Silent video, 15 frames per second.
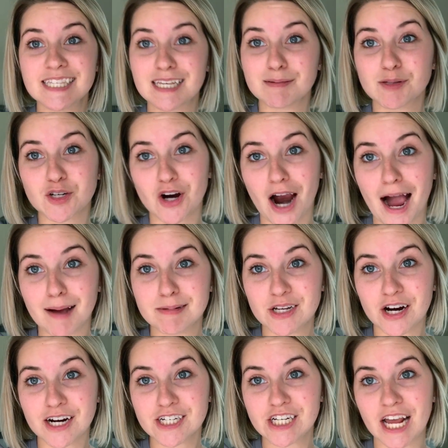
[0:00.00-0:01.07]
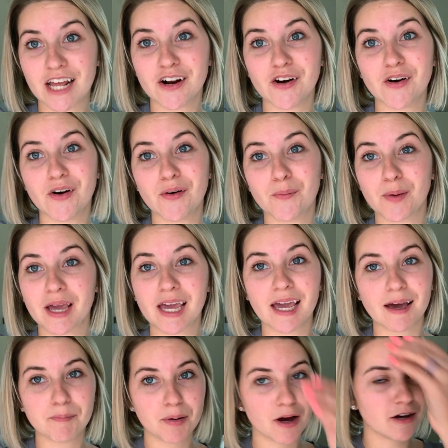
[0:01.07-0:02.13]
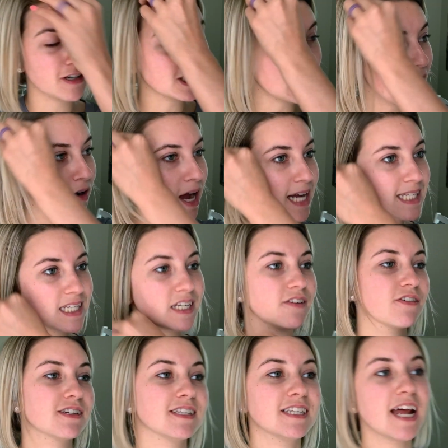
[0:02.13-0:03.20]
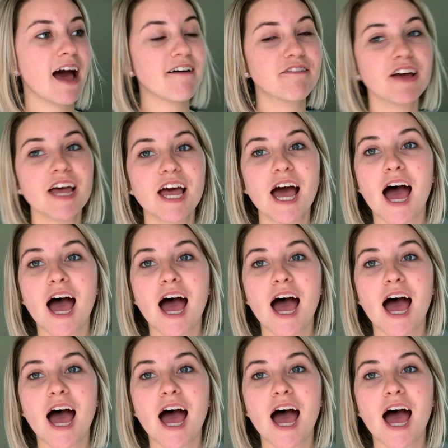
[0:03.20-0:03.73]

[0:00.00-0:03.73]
Subscribe to our channel. We post all kinds of different stuff.